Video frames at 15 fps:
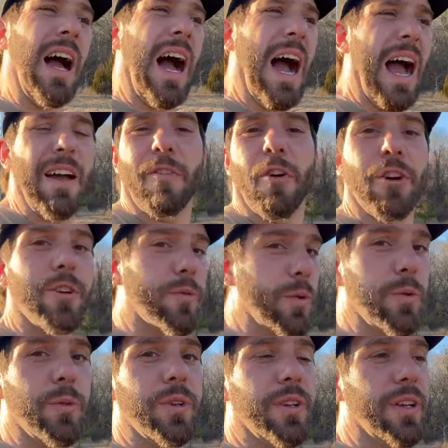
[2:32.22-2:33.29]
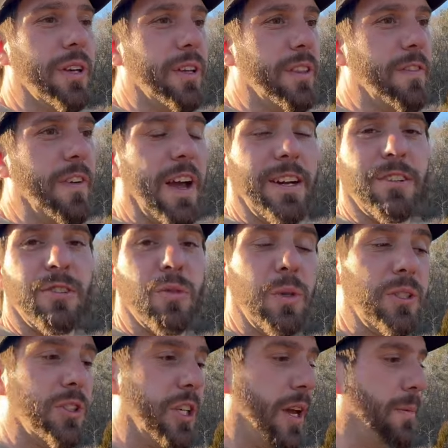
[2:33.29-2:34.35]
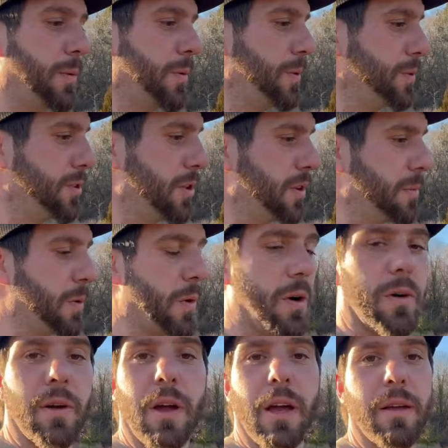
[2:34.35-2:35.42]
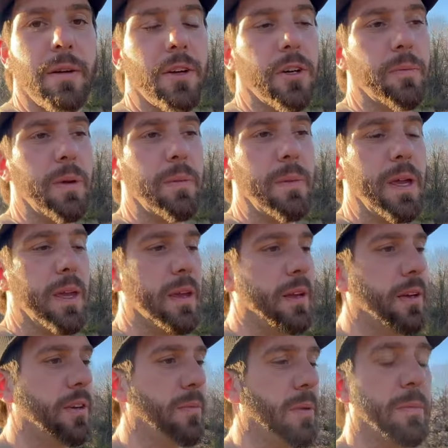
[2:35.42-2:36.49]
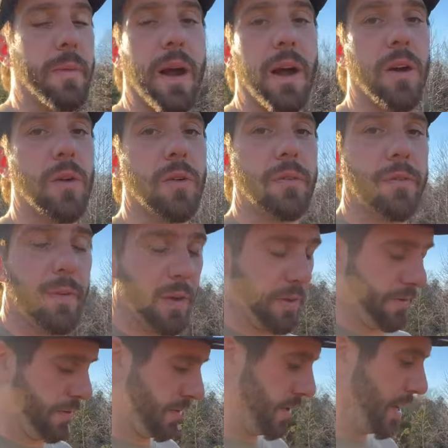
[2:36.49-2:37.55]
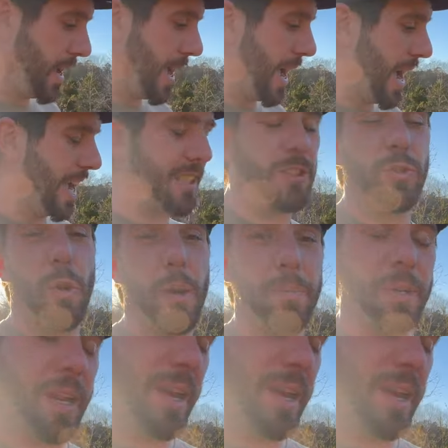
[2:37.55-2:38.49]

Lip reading: I've already ruined the factory winch cable. Don't get me wrong, could be me, could be my own fault. I swapped it